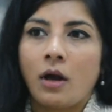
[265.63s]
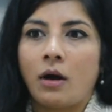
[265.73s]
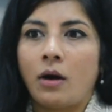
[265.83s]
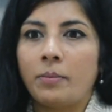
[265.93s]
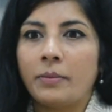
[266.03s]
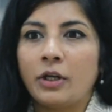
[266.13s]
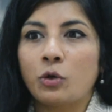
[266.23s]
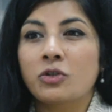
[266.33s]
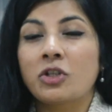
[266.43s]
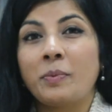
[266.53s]
Um, it
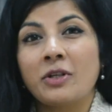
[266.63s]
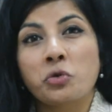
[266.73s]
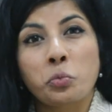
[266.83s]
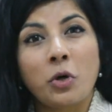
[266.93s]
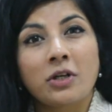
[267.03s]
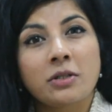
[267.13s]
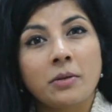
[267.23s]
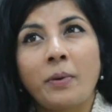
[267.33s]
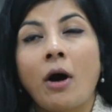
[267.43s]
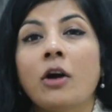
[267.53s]
also depends on what
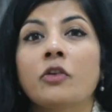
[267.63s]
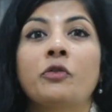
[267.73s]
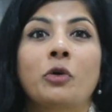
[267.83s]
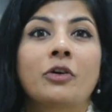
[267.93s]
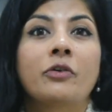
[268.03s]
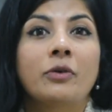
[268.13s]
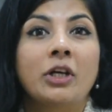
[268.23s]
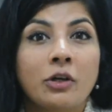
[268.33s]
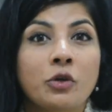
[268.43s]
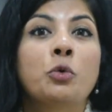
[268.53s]
part of your
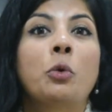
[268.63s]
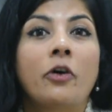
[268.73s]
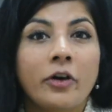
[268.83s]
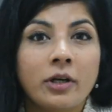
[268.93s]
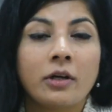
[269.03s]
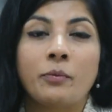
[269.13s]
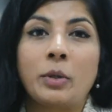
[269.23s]
career you are in,